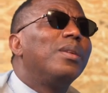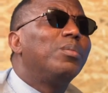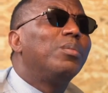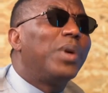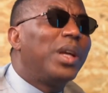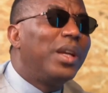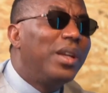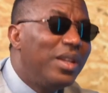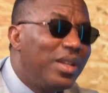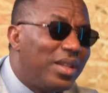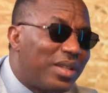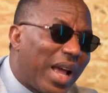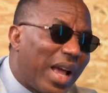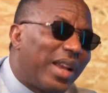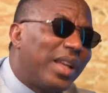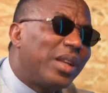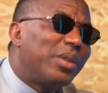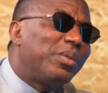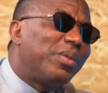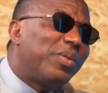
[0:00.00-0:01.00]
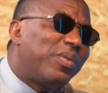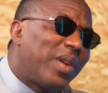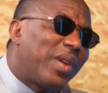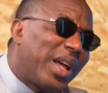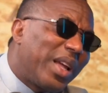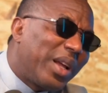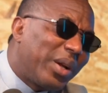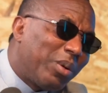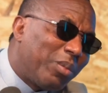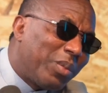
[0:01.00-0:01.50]
But he decided to
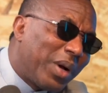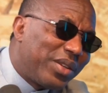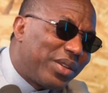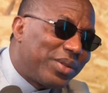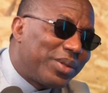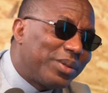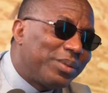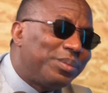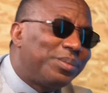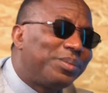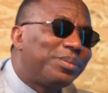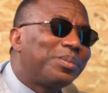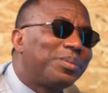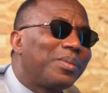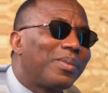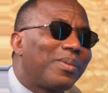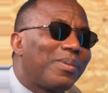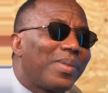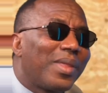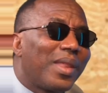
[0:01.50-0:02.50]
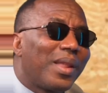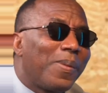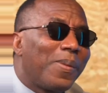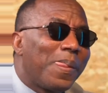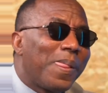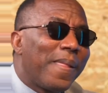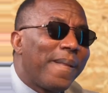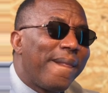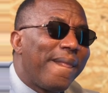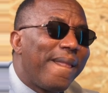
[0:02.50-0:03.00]
fly commercial.
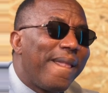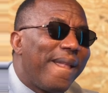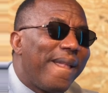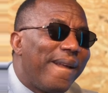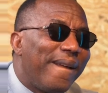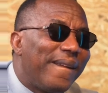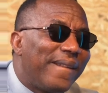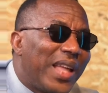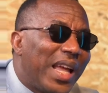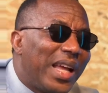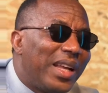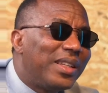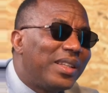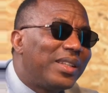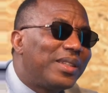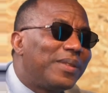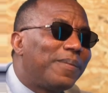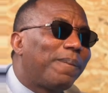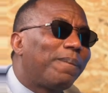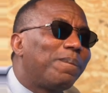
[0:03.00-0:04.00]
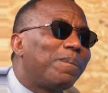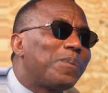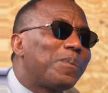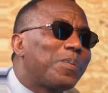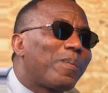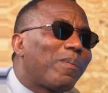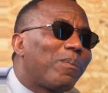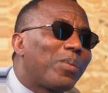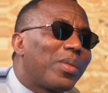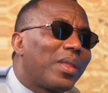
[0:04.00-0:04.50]
And
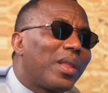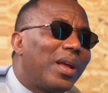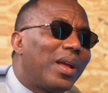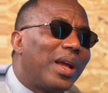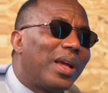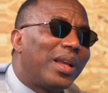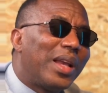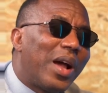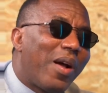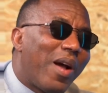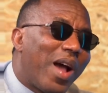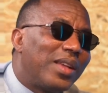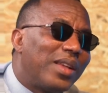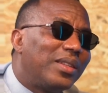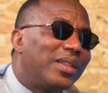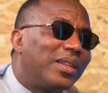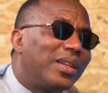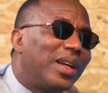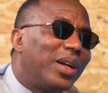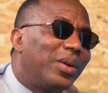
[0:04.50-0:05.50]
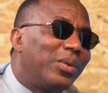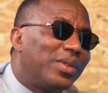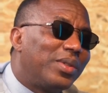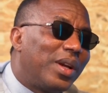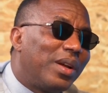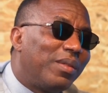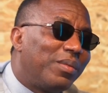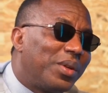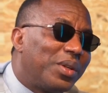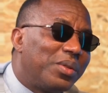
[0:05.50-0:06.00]
I now asked the guy who was
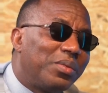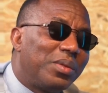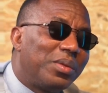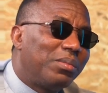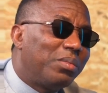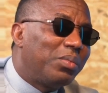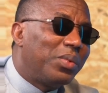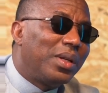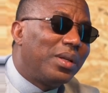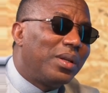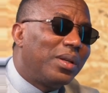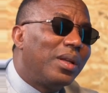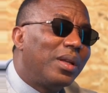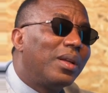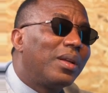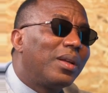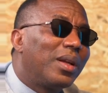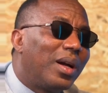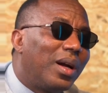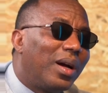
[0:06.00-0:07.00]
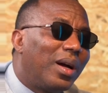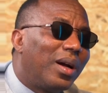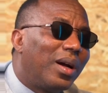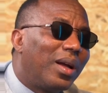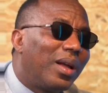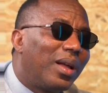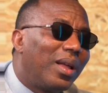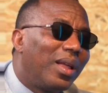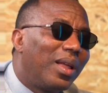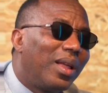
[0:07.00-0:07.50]
driving, because we were in a car,
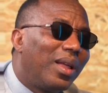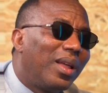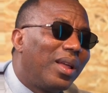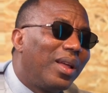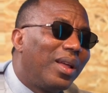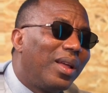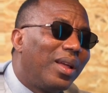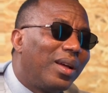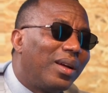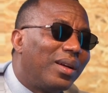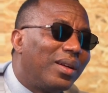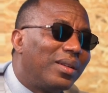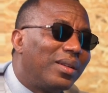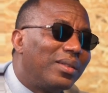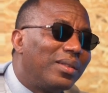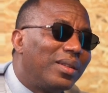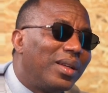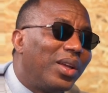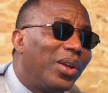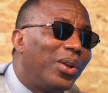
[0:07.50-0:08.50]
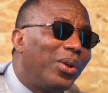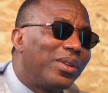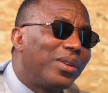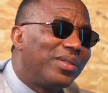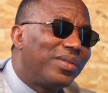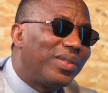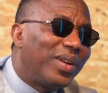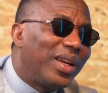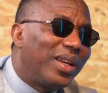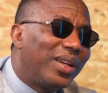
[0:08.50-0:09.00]
a Hilux
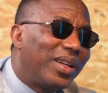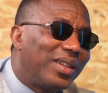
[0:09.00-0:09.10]
van.